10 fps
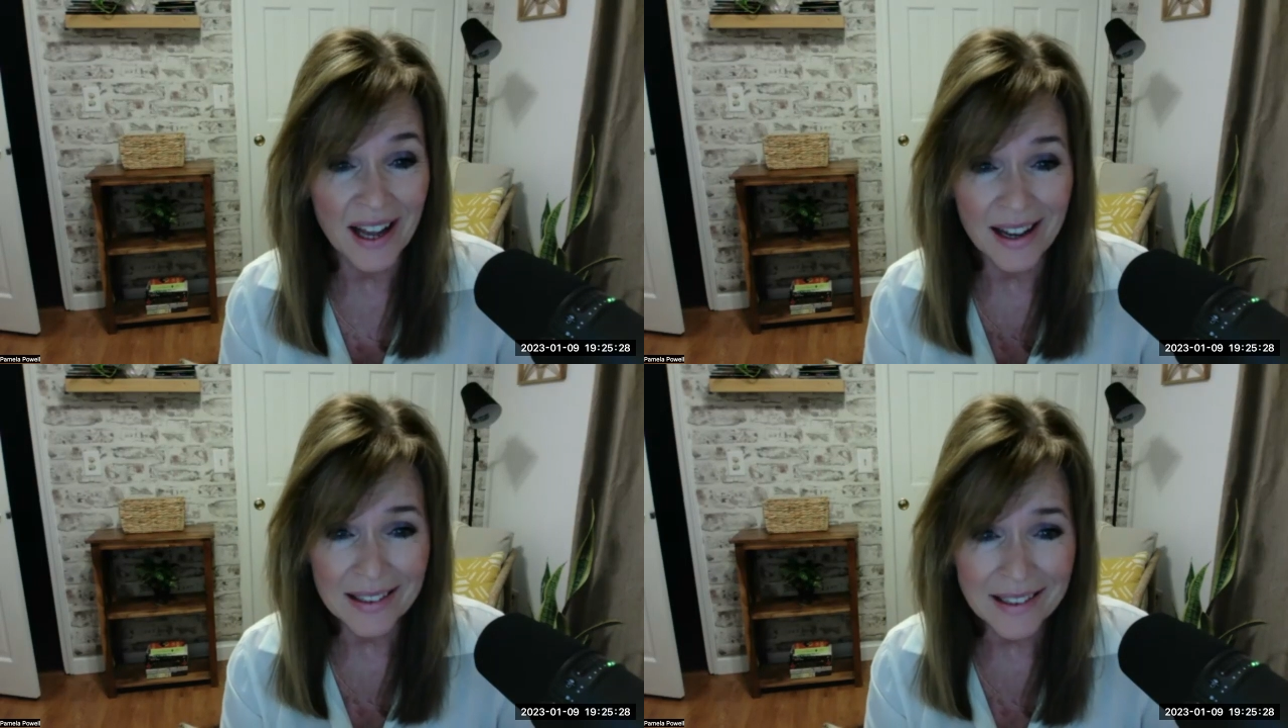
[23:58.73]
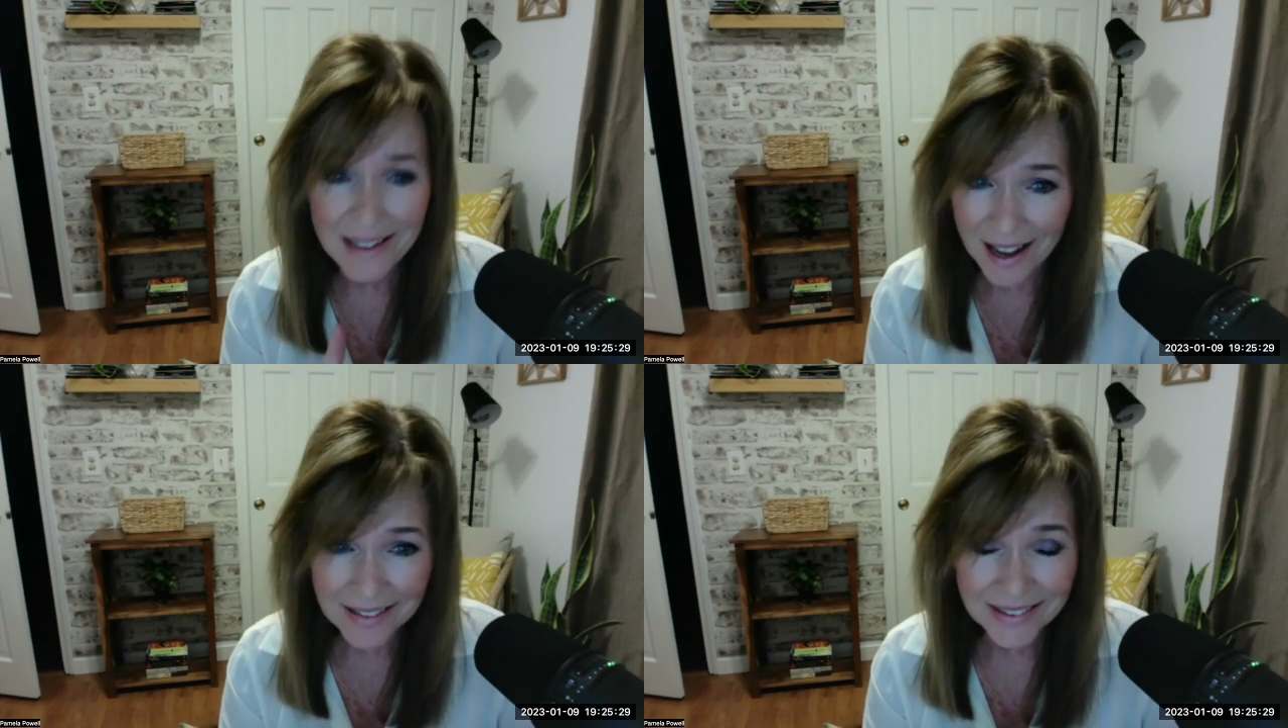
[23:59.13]
I did
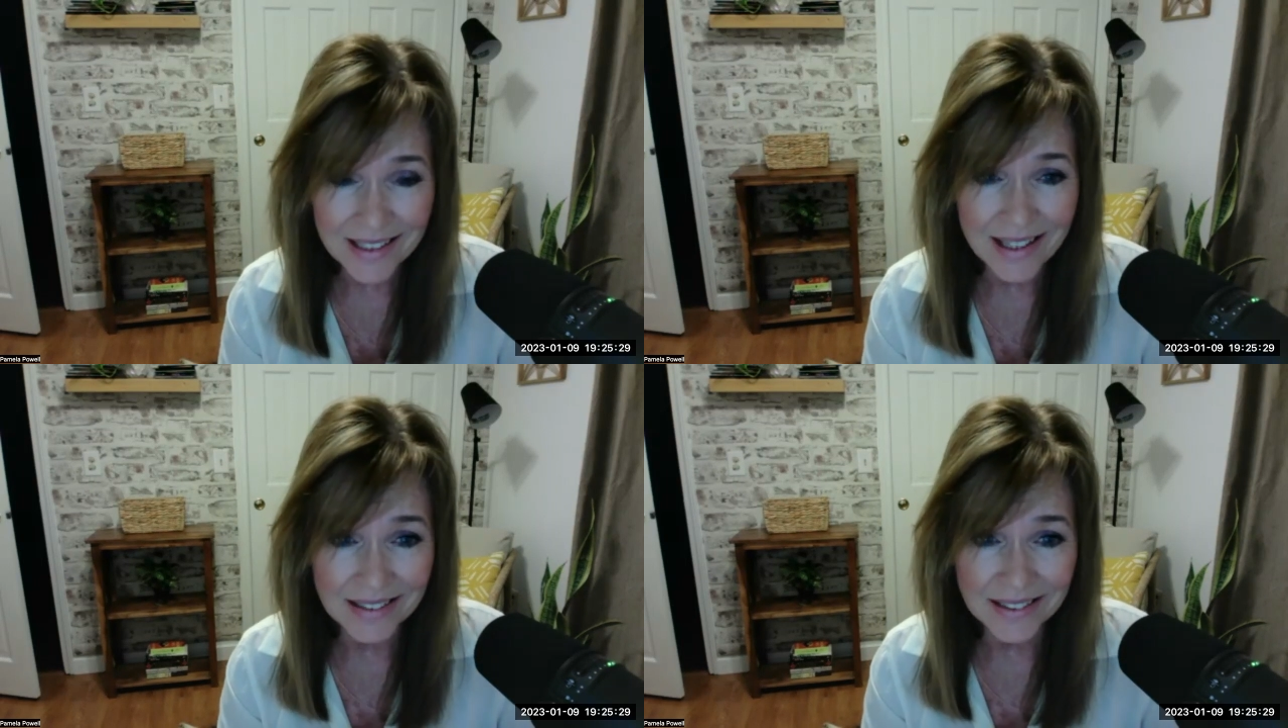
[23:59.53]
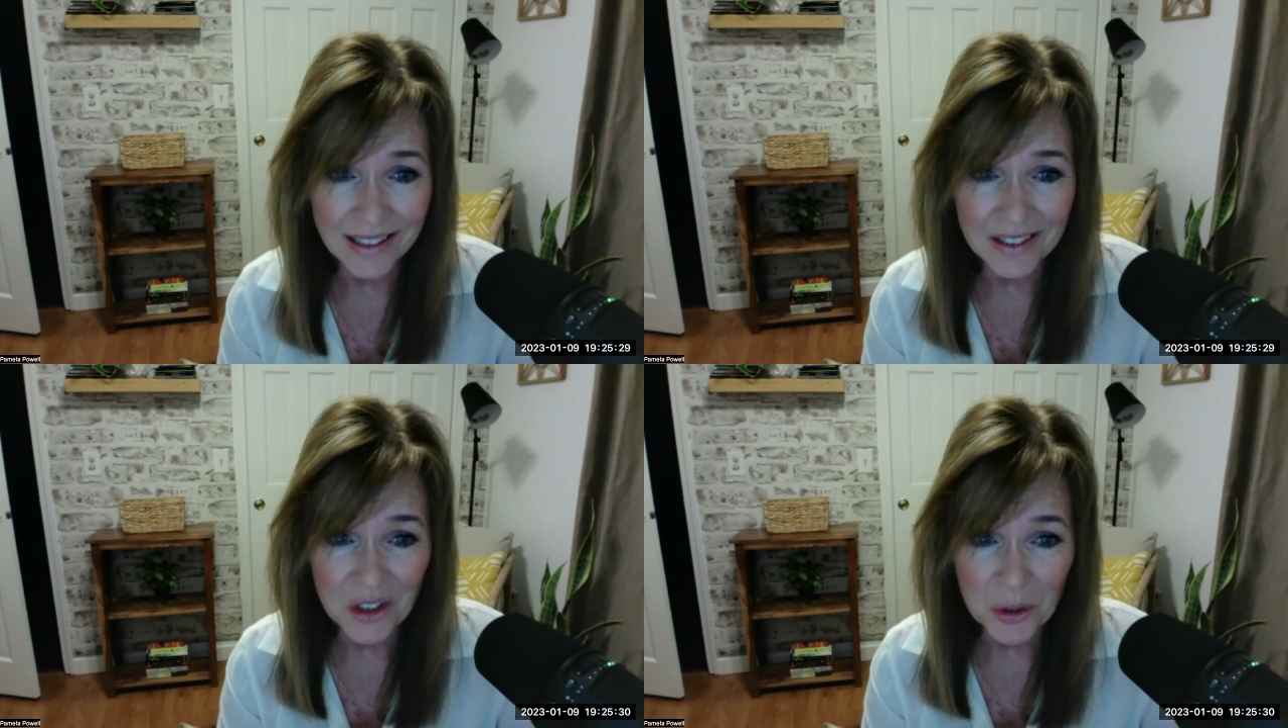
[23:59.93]
not see that
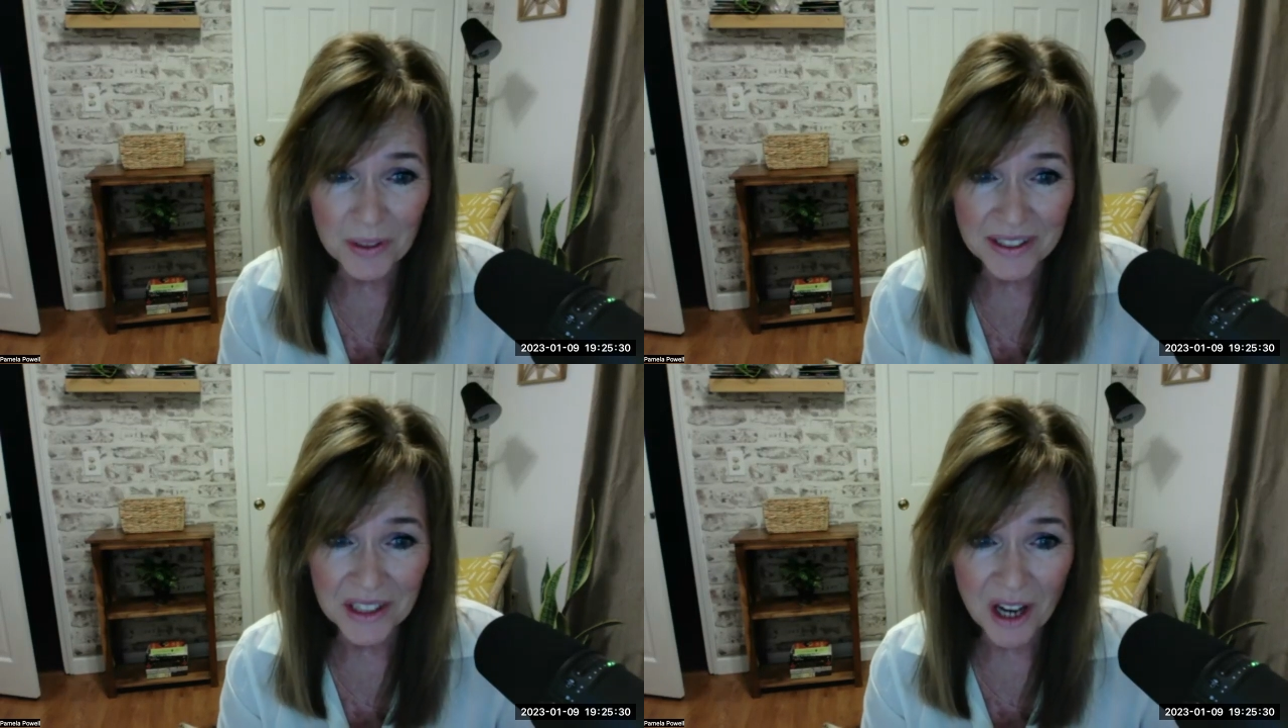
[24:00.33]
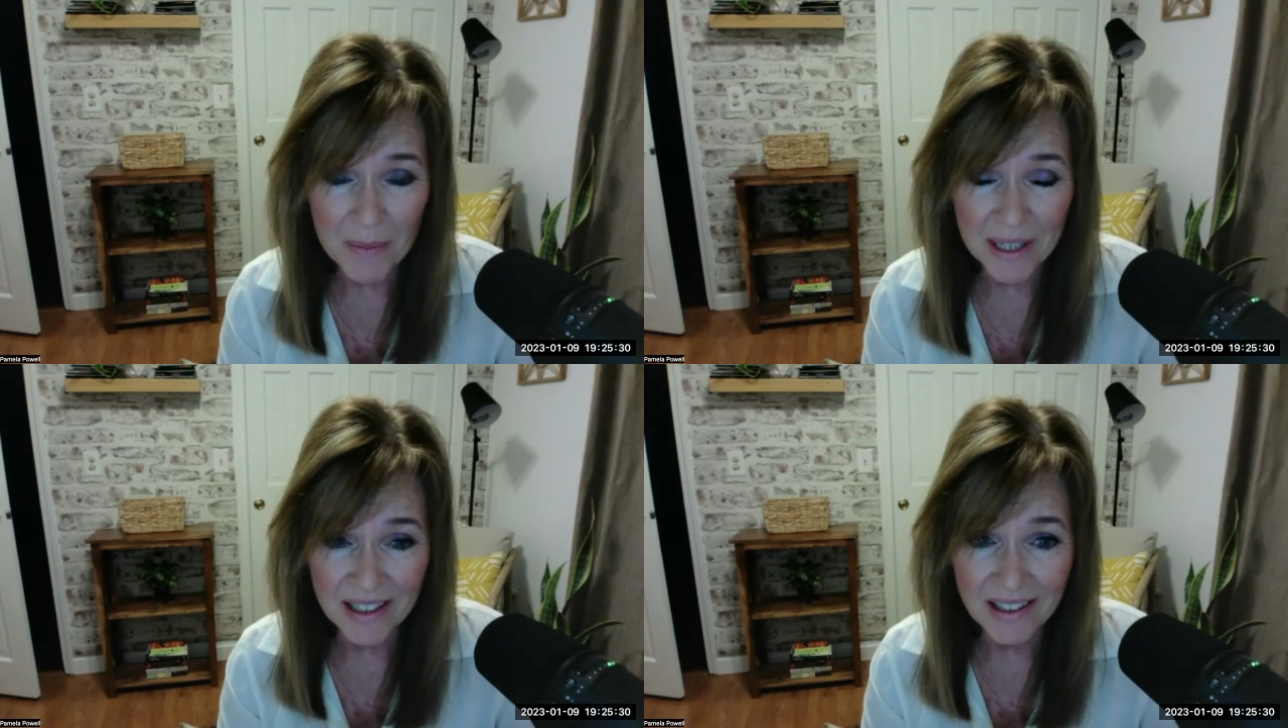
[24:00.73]
second twist
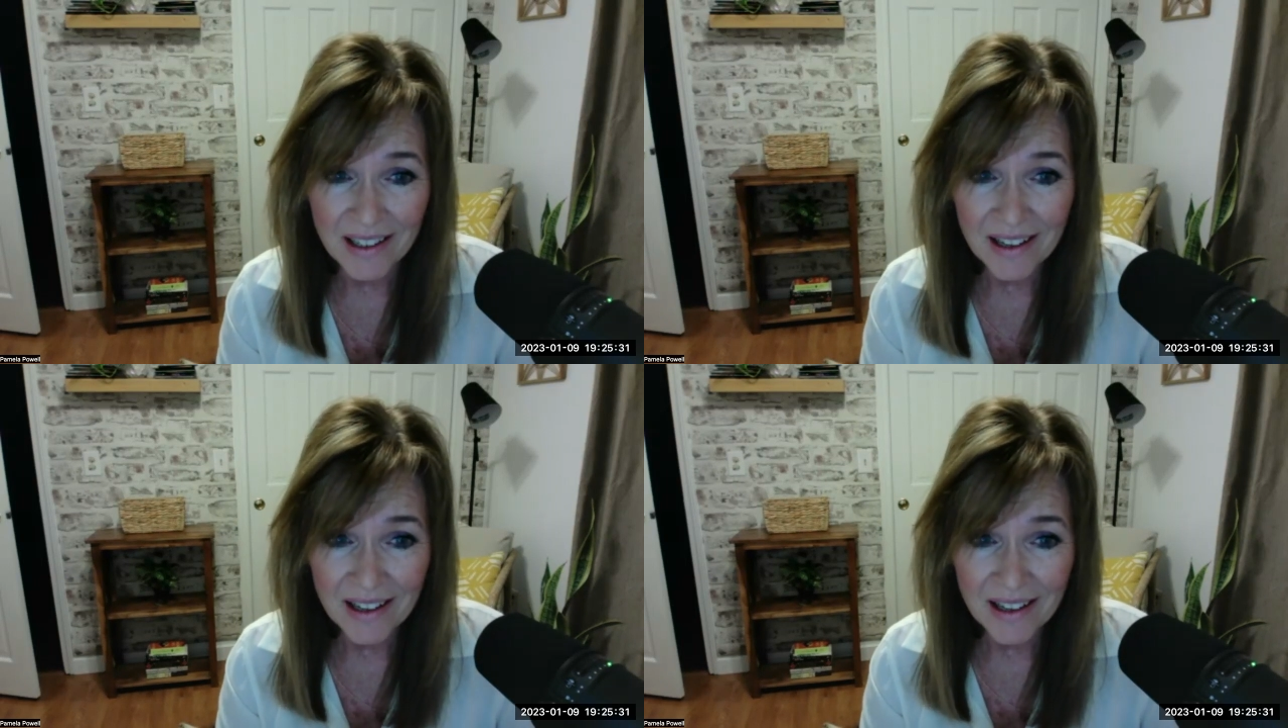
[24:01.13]
coming.